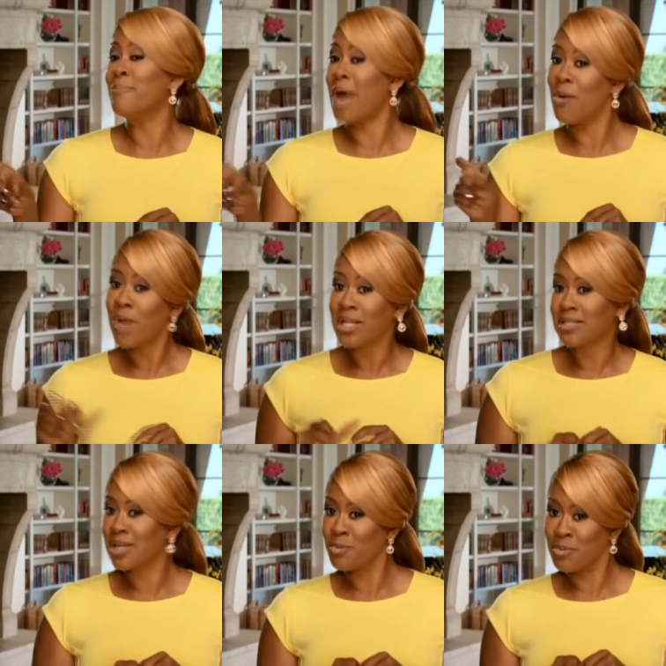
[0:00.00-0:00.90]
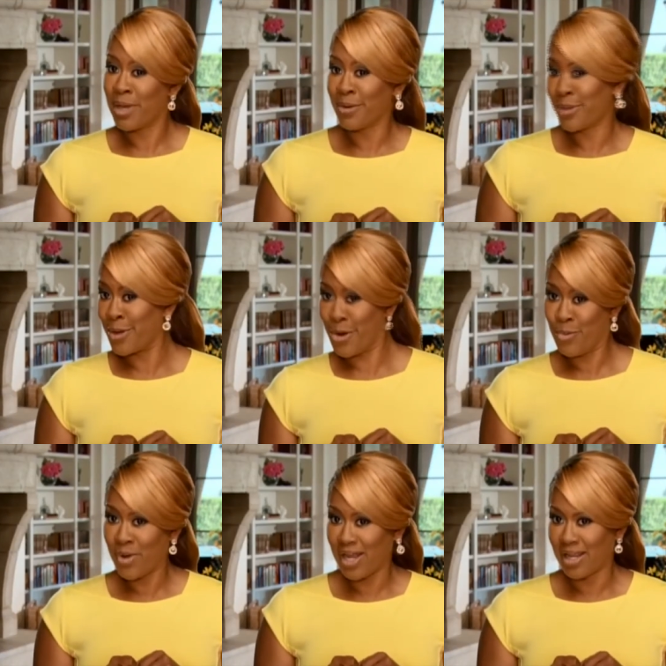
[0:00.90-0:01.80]
my wedding's gonna be better than her
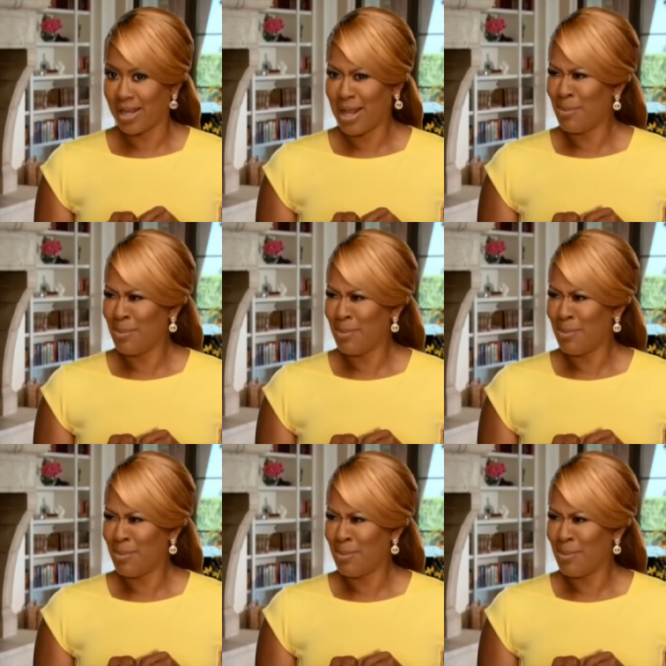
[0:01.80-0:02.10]
wedding